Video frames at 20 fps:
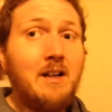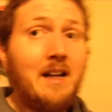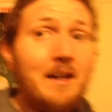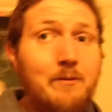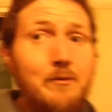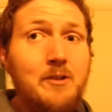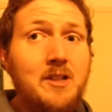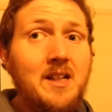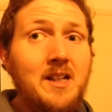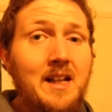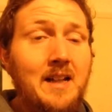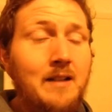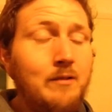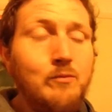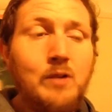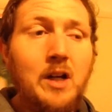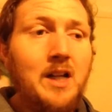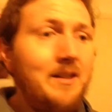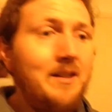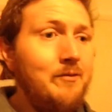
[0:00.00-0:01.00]
every day,
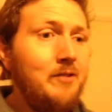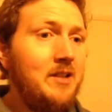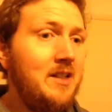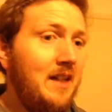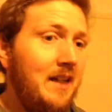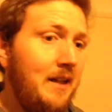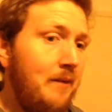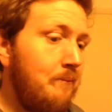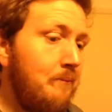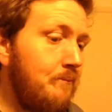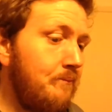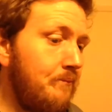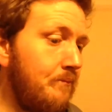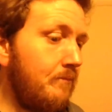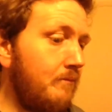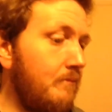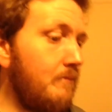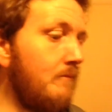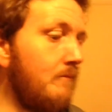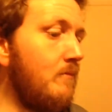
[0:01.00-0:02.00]
run every day.
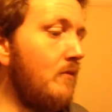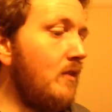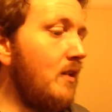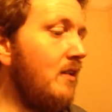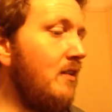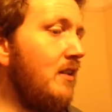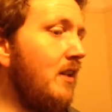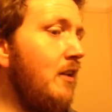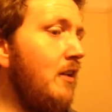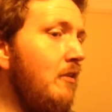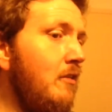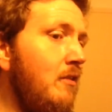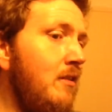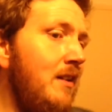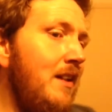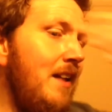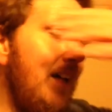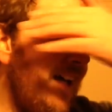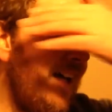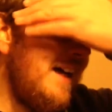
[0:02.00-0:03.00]
So,
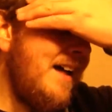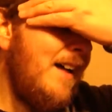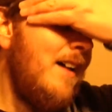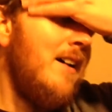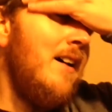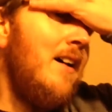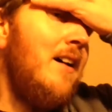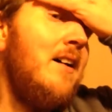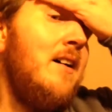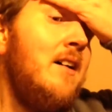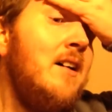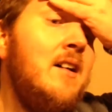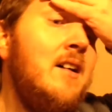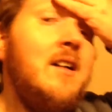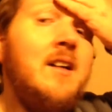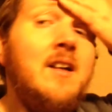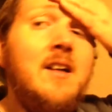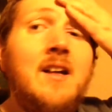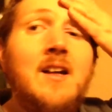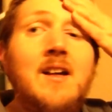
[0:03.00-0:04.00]
yeah.
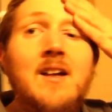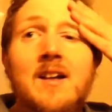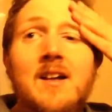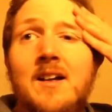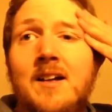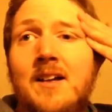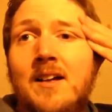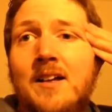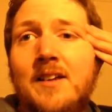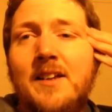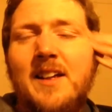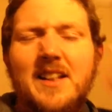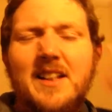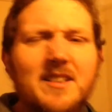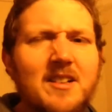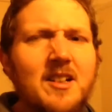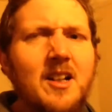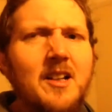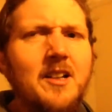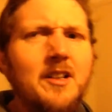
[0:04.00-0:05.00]
That's
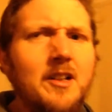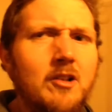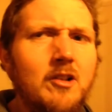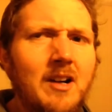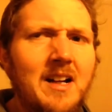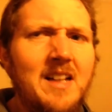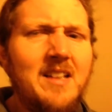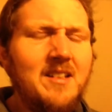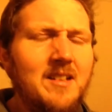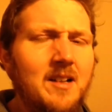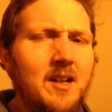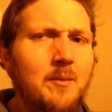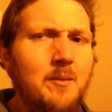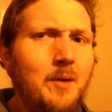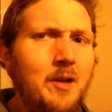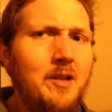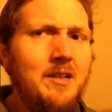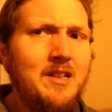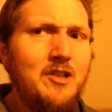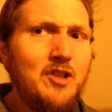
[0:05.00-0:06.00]
kind of crazy that I'm
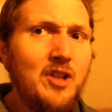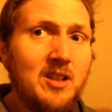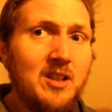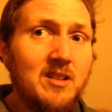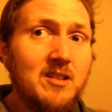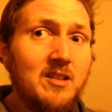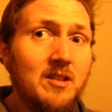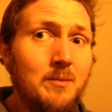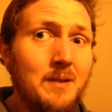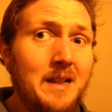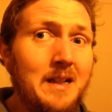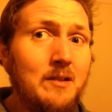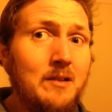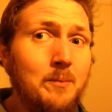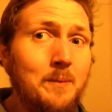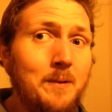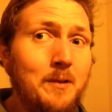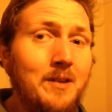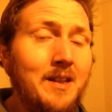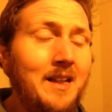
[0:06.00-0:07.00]
only just about to
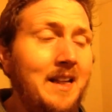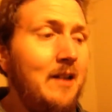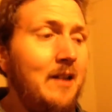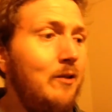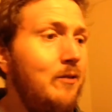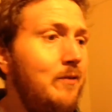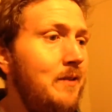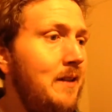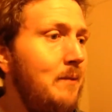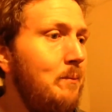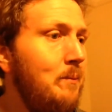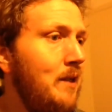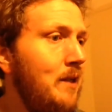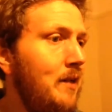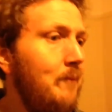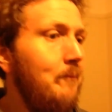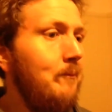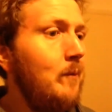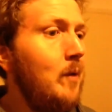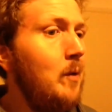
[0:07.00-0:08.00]
be on the healthy,
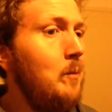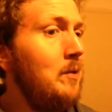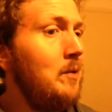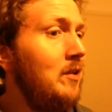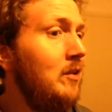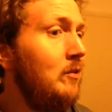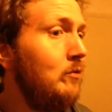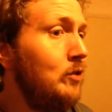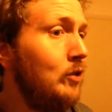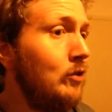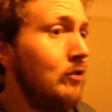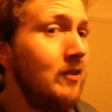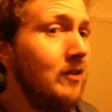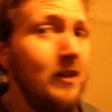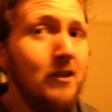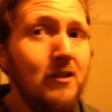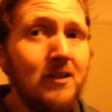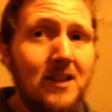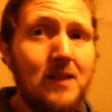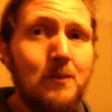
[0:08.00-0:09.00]
but I've been told not to
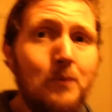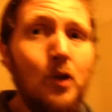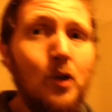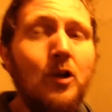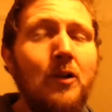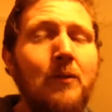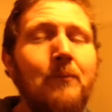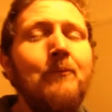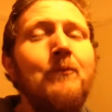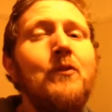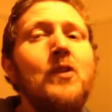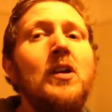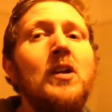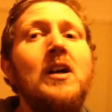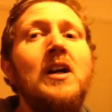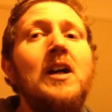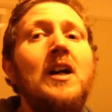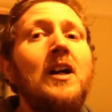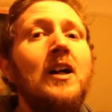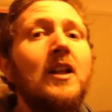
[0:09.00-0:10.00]
lose any more.
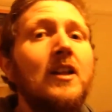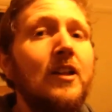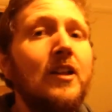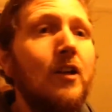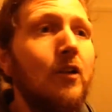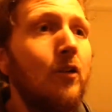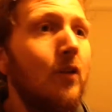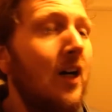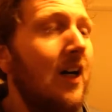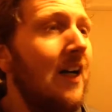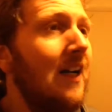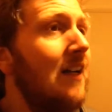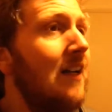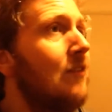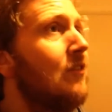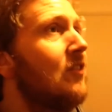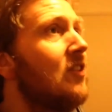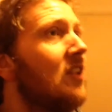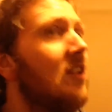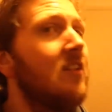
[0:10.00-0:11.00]
So I
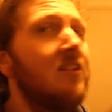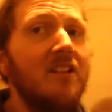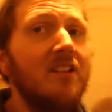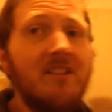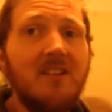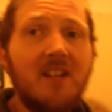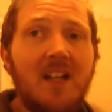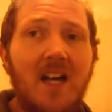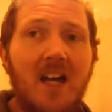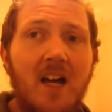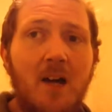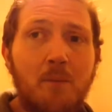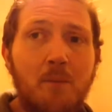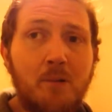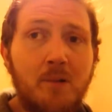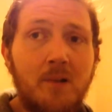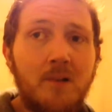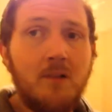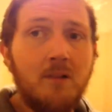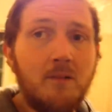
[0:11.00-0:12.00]
have started to up
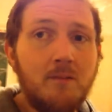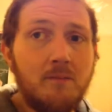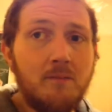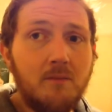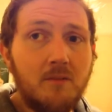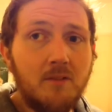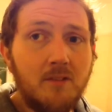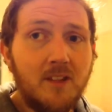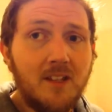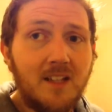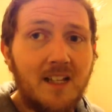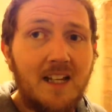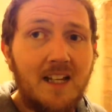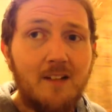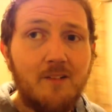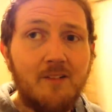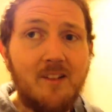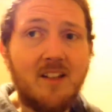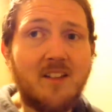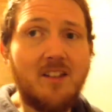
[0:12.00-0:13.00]
the
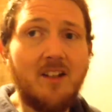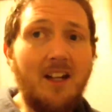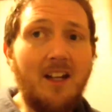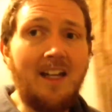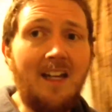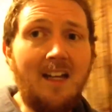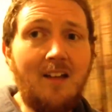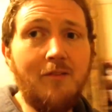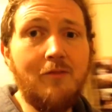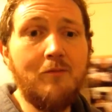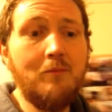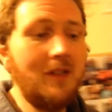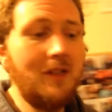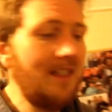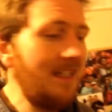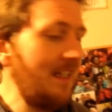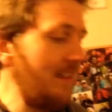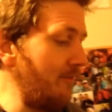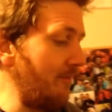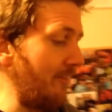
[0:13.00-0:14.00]
calories that I have, my
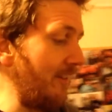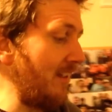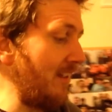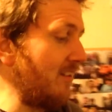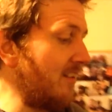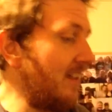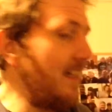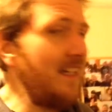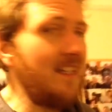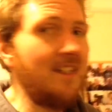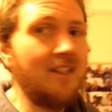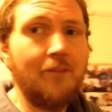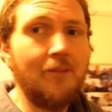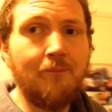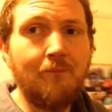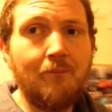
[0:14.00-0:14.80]
calorie intake.